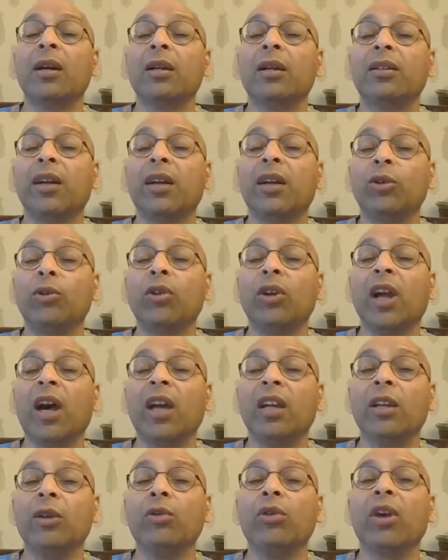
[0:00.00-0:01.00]
try to
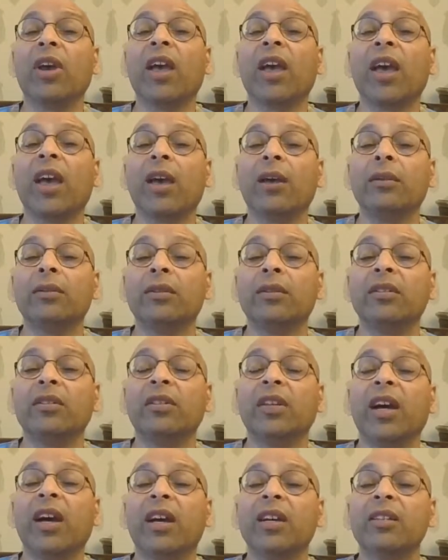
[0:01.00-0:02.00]
dilute the calories
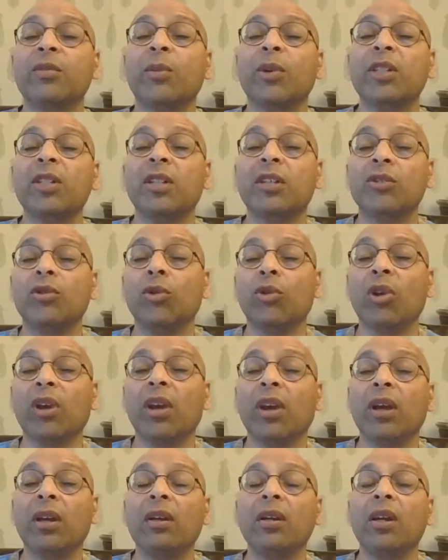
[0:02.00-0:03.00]
as much as you
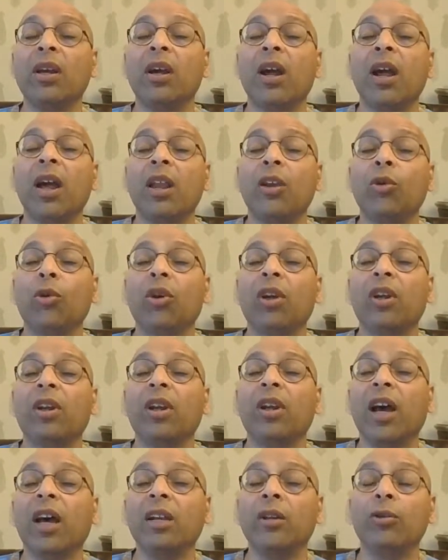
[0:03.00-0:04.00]
can and you can
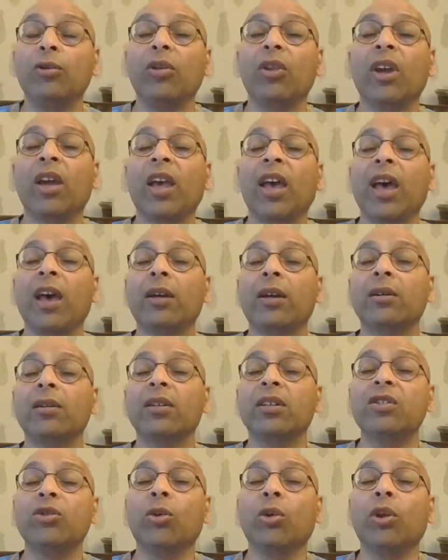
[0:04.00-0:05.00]
dilute the
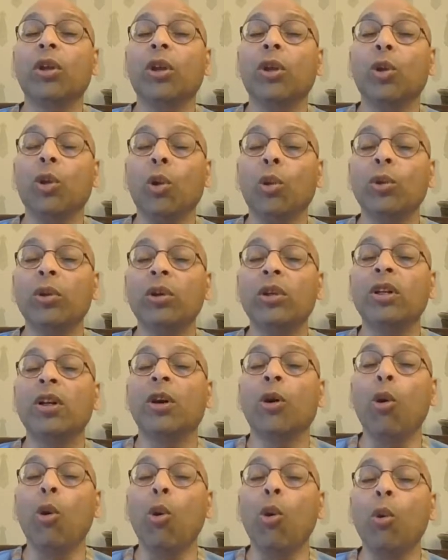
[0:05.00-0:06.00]
calories. You can lower
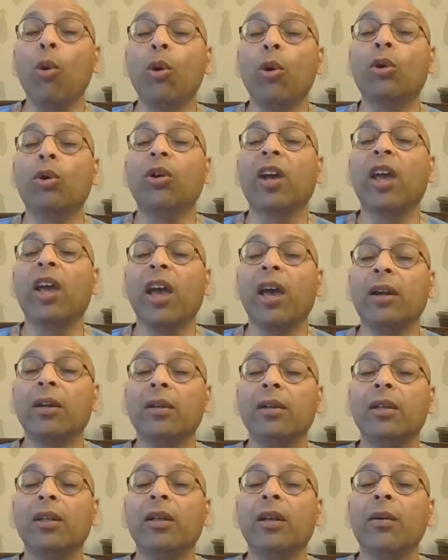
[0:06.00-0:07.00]
overall
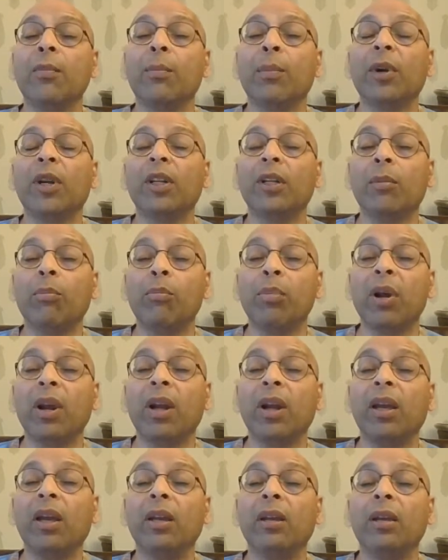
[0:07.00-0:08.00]
calorie per the
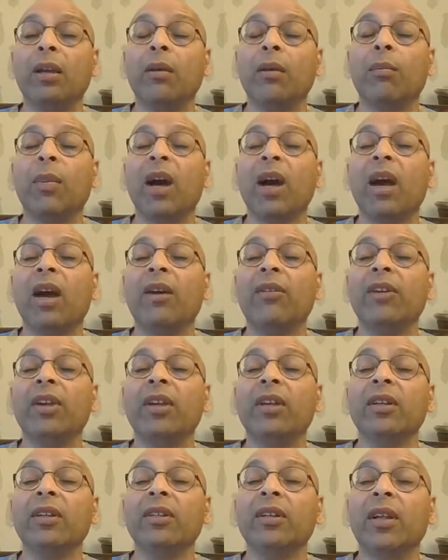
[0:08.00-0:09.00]
plate by
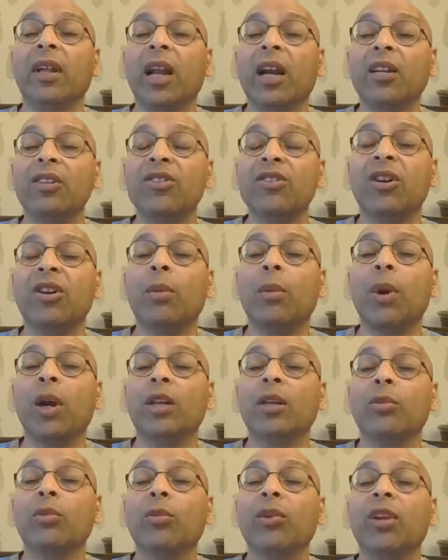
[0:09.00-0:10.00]
having larger
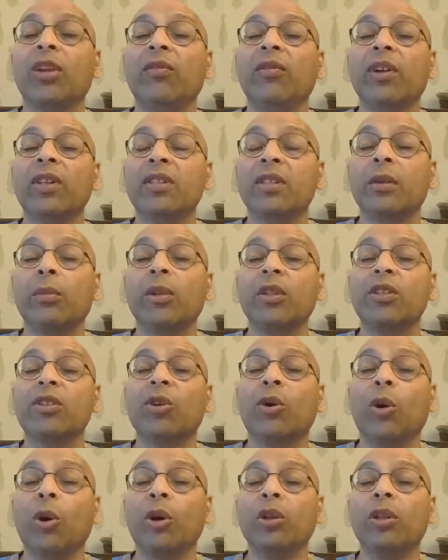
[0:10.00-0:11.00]
amount of green vegetables
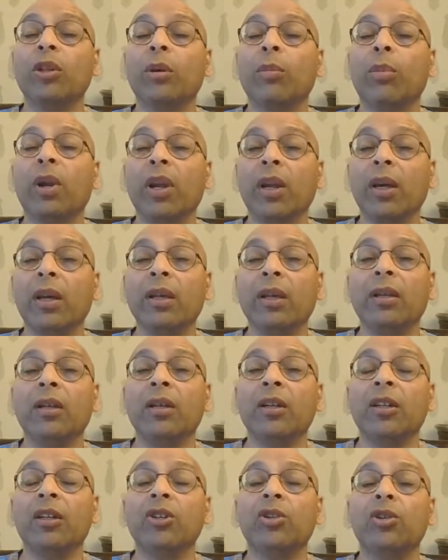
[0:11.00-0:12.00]
on the plate.
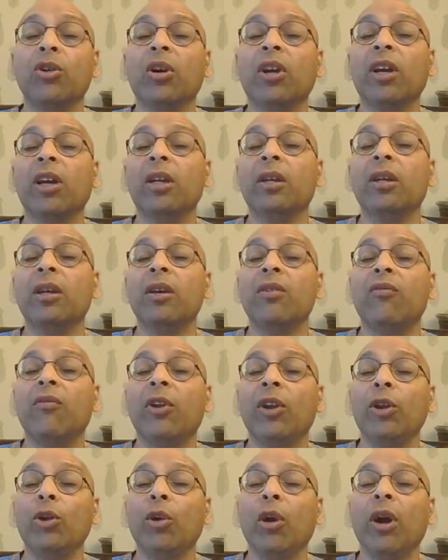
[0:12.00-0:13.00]
So again,
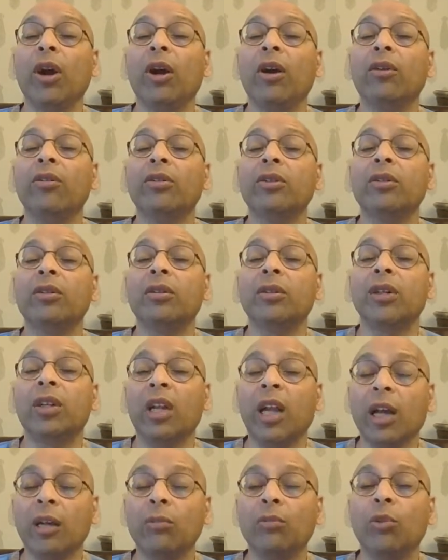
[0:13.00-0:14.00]
when you have a
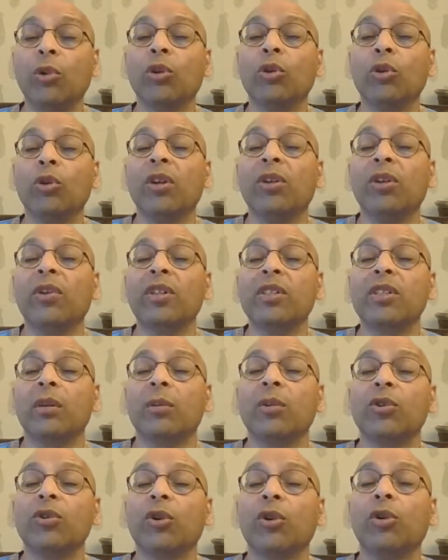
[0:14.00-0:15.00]
lot more green
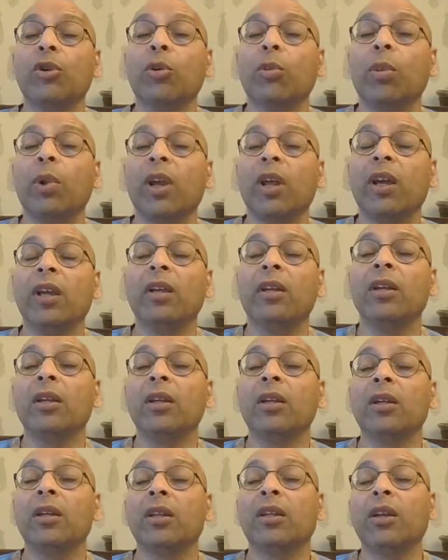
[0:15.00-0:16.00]
vegetables on your plate,
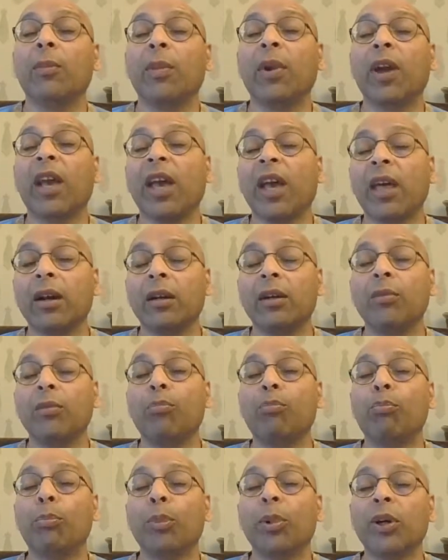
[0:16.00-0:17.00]
the calorie
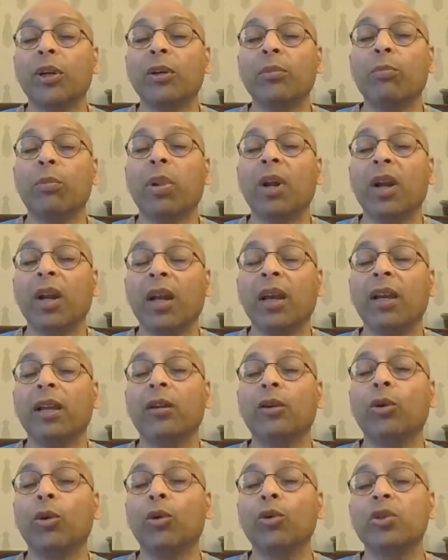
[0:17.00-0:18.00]
per
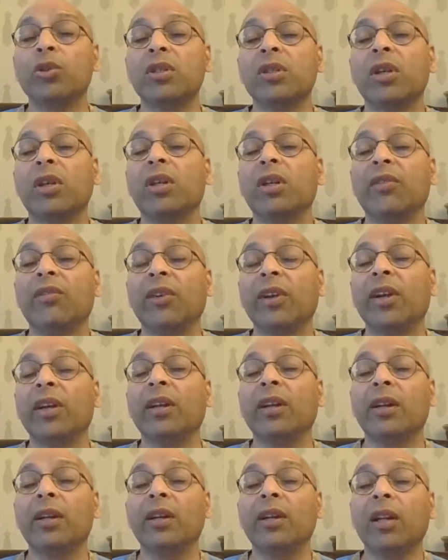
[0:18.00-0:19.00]
plate goes
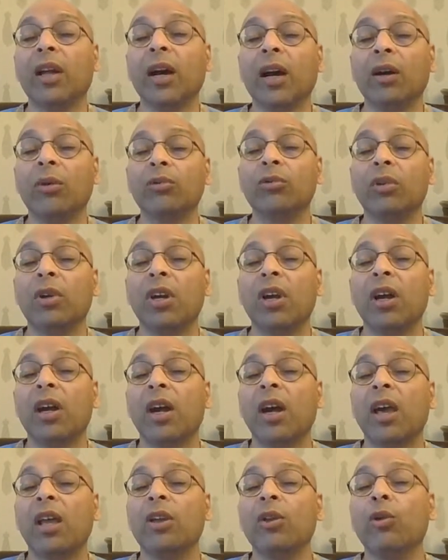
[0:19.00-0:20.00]
significantly down,
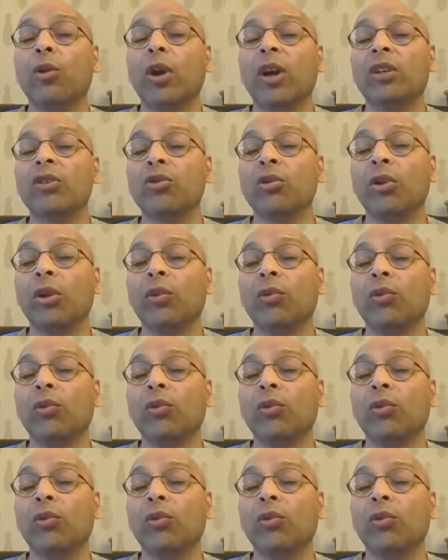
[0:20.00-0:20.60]
and you actually